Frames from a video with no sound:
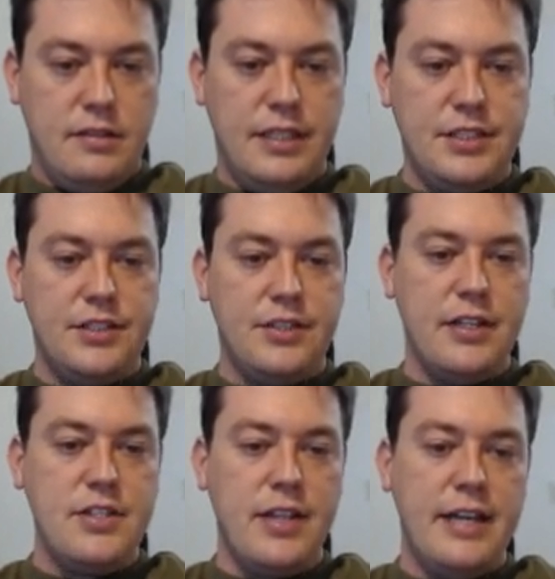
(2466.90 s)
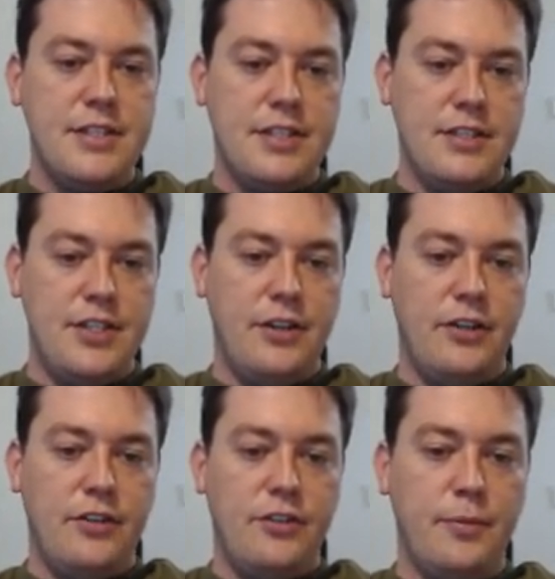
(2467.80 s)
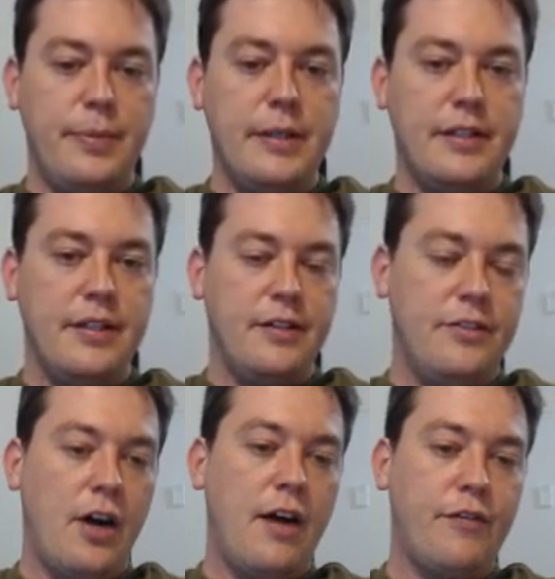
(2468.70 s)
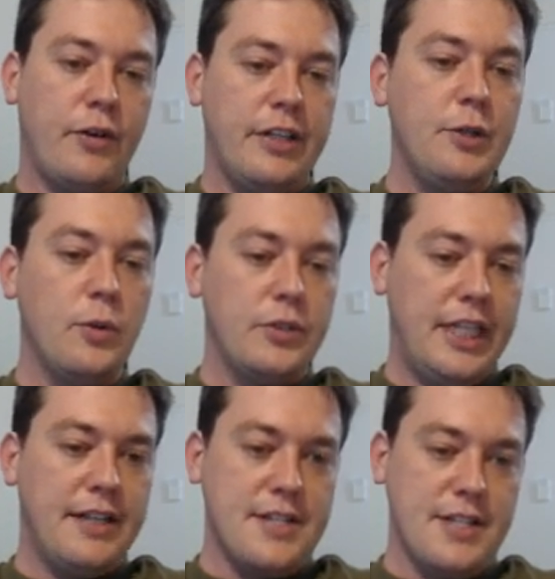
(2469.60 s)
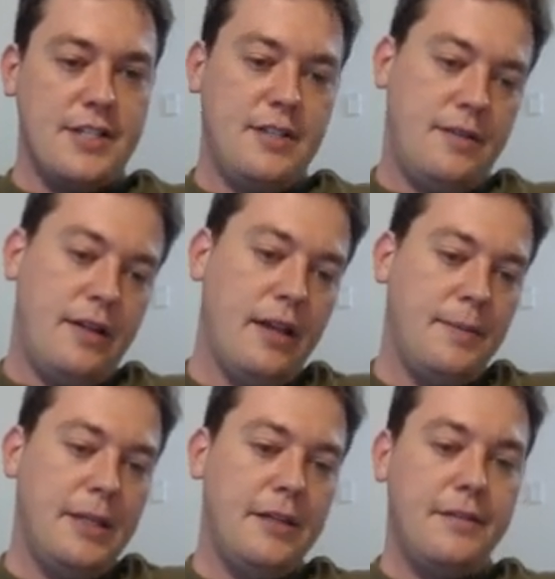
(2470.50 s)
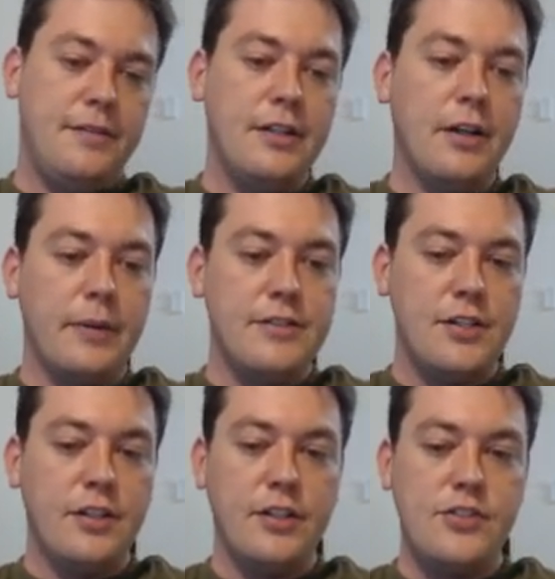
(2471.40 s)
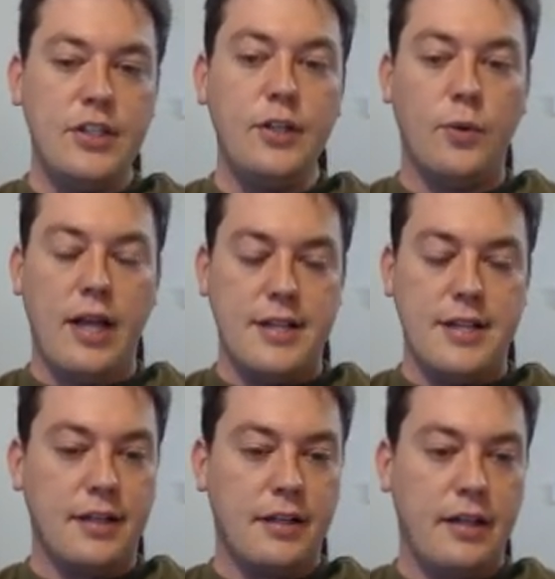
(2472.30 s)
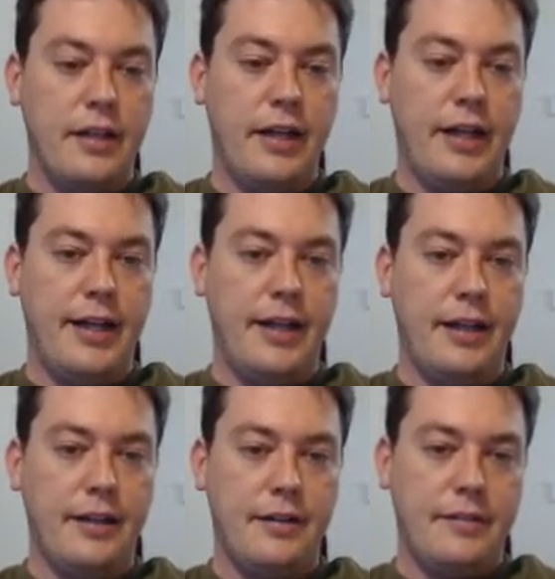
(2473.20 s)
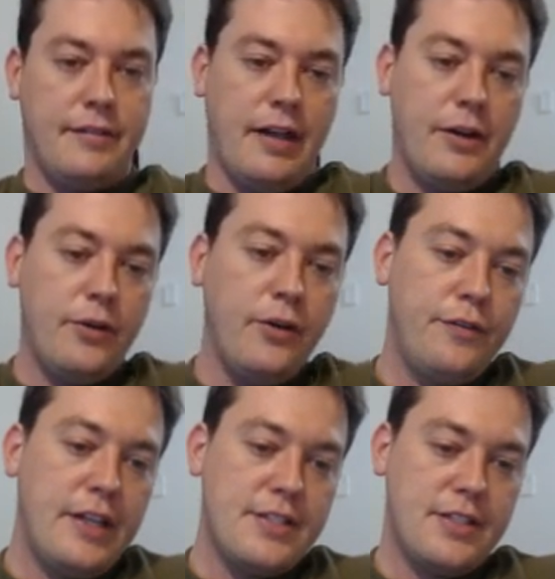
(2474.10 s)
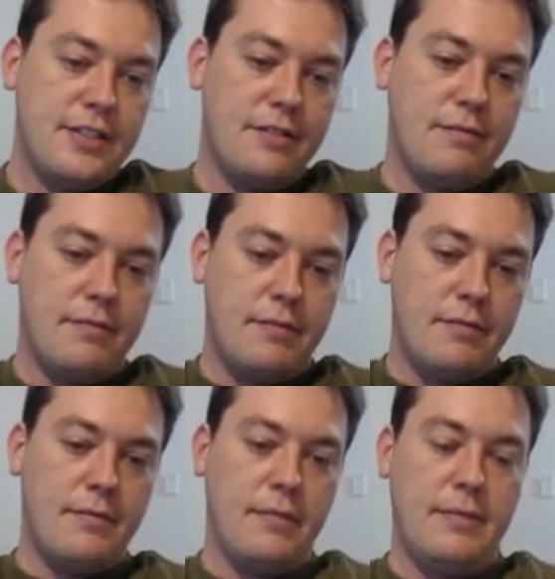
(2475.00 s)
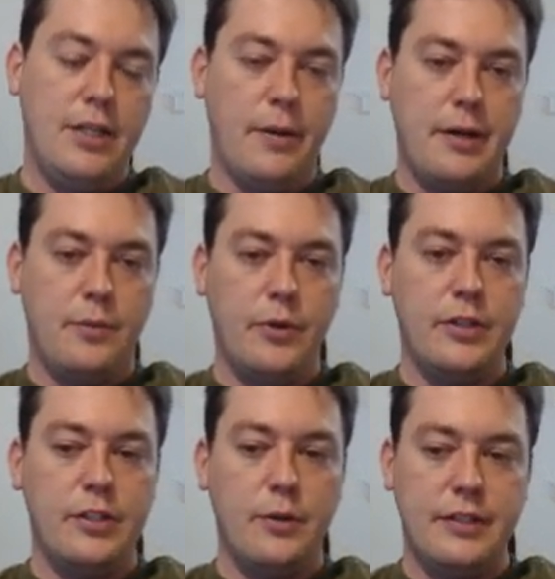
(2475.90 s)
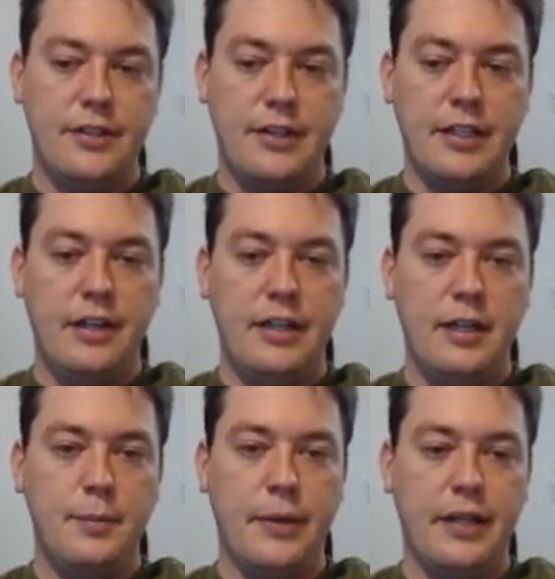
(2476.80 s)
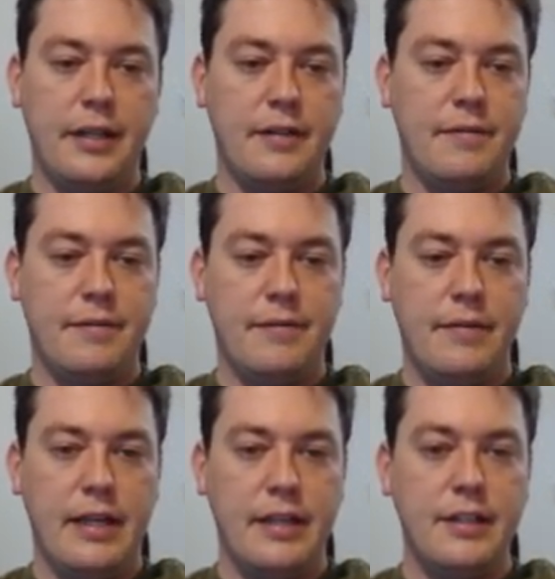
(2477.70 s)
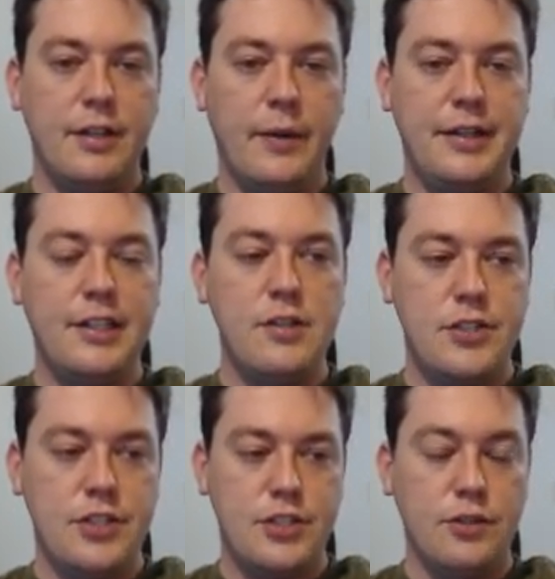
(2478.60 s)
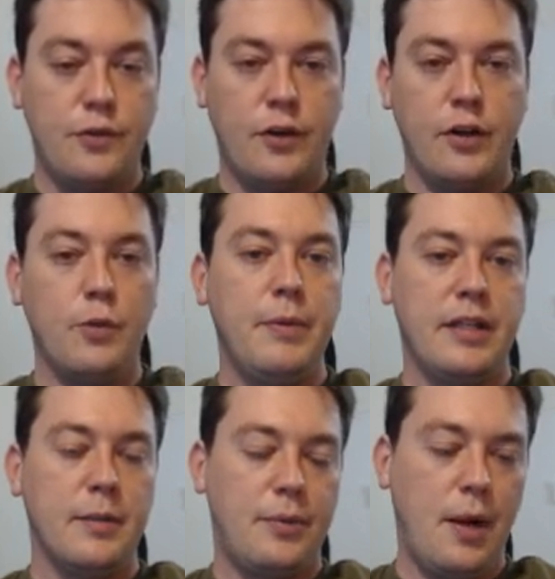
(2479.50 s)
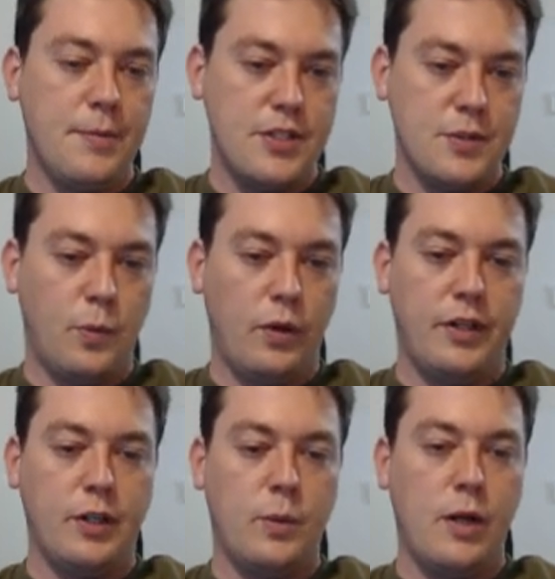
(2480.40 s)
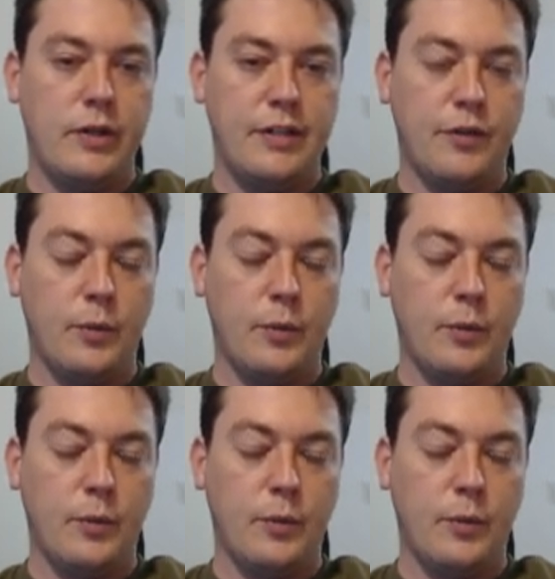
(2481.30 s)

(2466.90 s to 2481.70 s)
This line is considered to offer equal chances. I mean, it's equalizing. I don't know if that's, I don't really know what to think on there, but I think you should shoot for an opening that promises more than equality for